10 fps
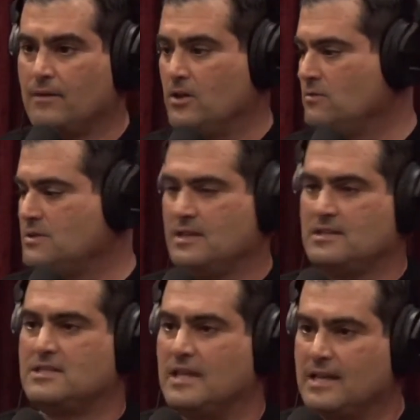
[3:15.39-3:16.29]
But you don't see
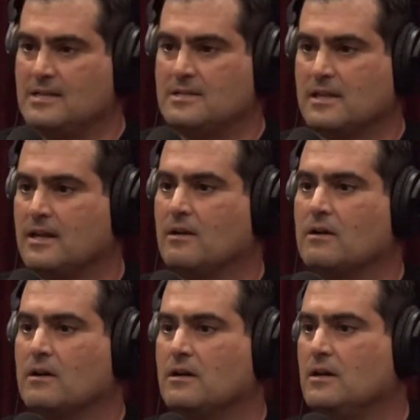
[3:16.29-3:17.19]
cities in
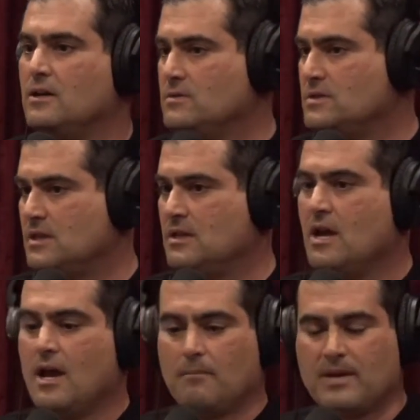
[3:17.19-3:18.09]
Antarctica. You don't see right.